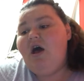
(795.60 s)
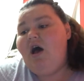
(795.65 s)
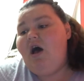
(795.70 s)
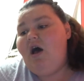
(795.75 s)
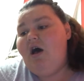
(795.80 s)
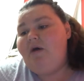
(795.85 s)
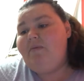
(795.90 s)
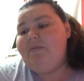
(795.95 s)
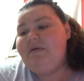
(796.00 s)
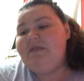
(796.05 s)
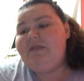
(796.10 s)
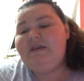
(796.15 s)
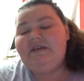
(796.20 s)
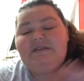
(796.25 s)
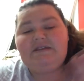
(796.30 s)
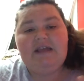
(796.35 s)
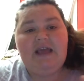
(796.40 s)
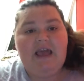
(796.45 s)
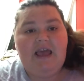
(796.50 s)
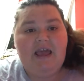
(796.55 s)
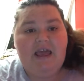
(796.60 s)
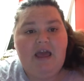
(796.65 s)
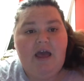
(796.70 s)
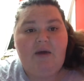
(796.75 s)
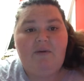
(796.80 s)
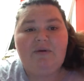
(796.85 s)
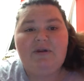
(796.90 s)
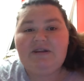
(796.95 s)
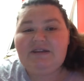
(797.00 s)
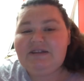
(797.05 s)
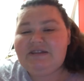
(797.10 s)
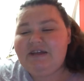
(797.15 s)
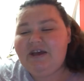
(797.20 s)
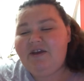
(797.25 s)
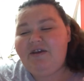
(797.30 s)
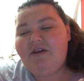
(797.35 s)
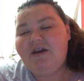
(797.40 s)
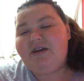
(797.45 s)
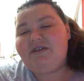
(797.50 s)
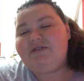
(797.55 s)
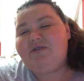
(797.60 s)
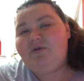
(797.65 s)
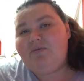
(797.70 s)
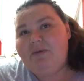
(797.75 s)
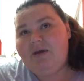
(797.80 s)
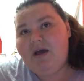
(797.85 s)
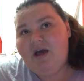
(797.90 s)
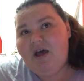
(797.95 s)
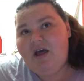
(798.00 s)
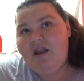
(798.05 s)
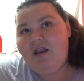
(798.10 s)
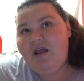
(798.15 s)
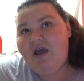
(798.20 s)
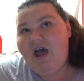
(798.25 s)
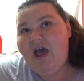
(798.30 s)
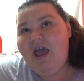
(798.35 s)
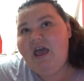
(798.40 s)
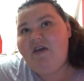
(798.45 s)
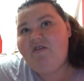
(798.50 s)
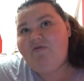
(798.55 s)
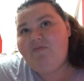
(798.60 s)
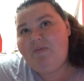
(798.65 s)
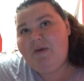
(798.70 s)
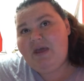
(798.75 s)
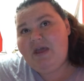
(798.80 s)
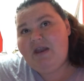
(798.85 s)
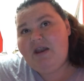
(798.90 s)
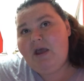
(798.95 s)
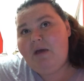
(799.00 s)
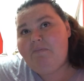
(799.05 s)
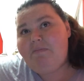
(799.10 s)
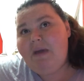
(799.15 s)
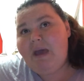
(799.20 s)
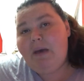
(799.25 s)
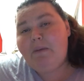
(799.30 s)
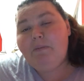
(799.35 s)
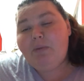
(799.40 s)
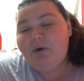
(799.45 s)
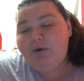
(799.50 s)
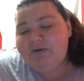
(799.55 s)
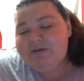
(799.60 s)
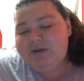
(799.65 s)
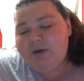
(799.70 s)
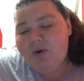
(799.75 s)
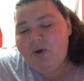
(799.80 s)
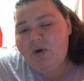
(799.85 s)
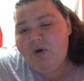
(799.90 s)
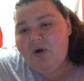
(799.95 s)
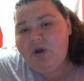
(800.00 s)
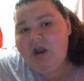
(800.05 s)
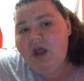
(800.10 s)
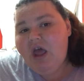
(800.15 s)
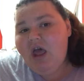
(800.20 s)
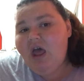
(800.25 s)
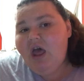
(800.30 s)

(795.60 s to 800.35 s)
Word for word: Um, this day, I wanted to tell you guys, oh my God, I have been bamboozled.